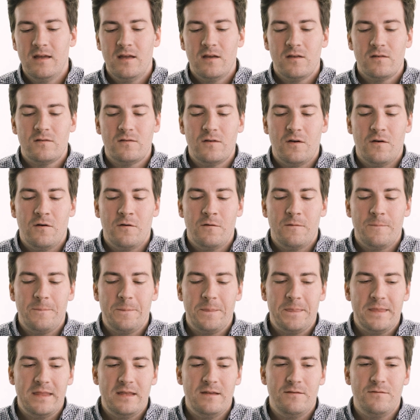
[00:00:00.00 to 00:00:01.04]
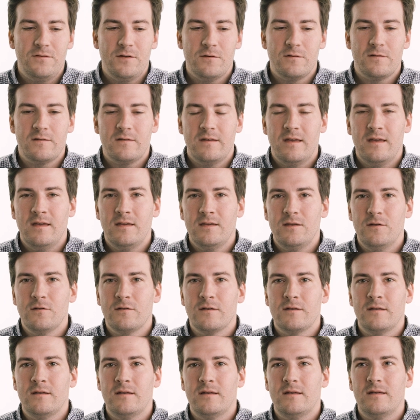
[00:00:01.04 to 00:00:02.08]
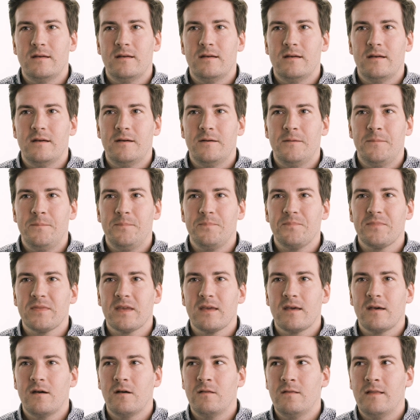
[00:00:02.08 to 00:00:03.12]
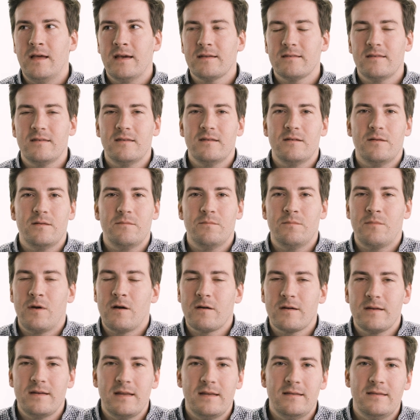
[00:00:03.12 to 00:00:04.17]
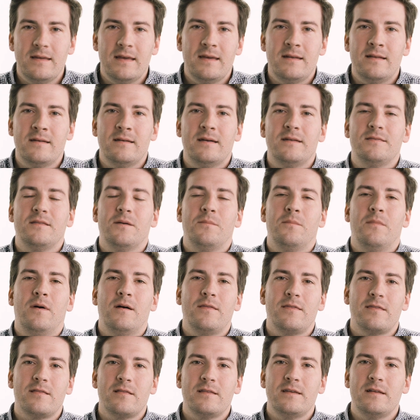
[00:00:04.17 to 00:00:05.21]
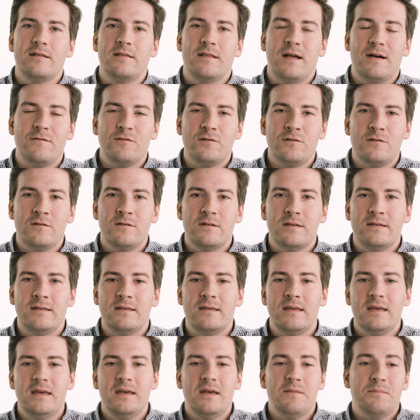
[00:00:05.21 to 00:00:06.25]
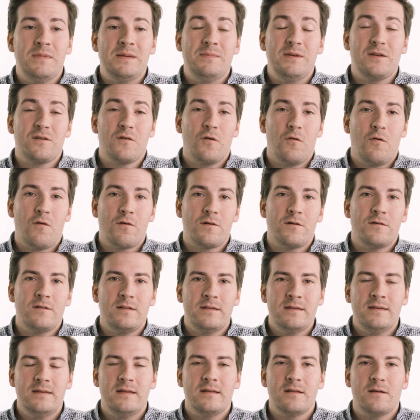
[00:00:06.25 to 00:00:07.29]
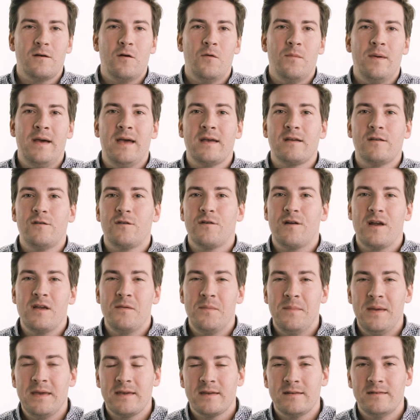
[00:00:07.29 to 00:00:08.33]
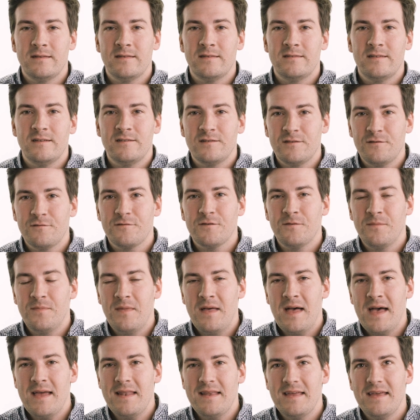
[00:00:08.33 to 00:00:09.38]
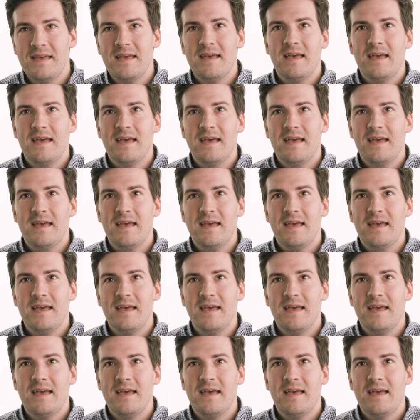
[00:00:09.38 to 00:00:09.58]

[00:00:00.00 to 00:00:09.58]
So if you're saying you're gonna collect marketing data at the monthly level and maybe quarterly and go back and try to make a decision from that,